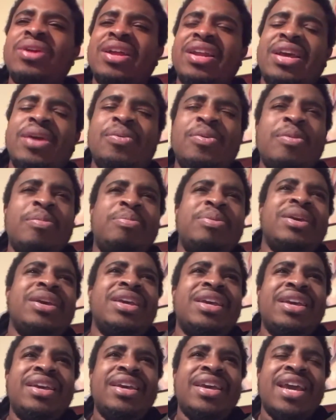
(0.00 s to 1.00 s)
that it would
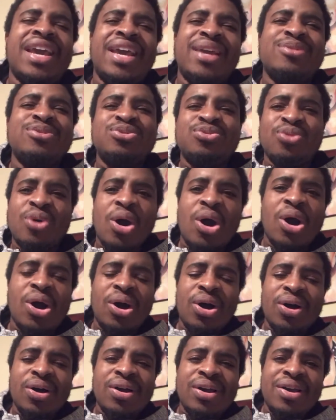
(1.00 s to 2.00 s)
be a
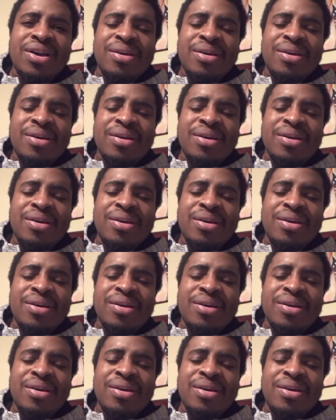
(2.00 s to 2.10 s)
draw